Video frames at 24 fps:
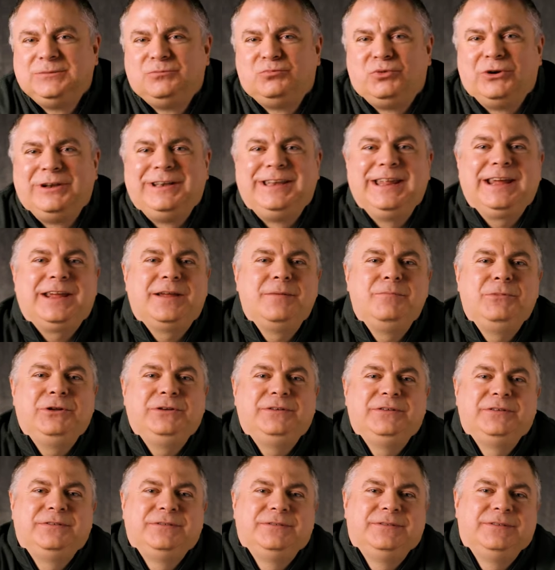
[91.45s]

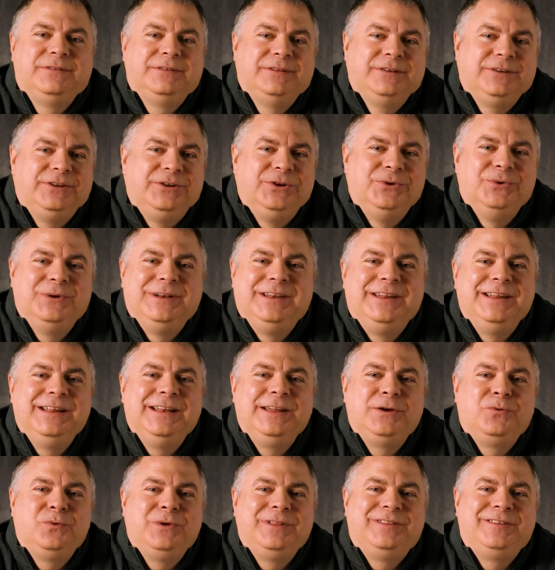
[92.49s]
predicament you are
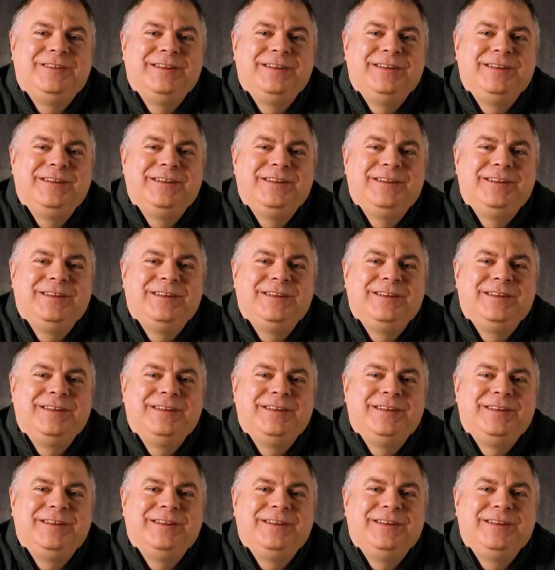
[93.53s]
dealing with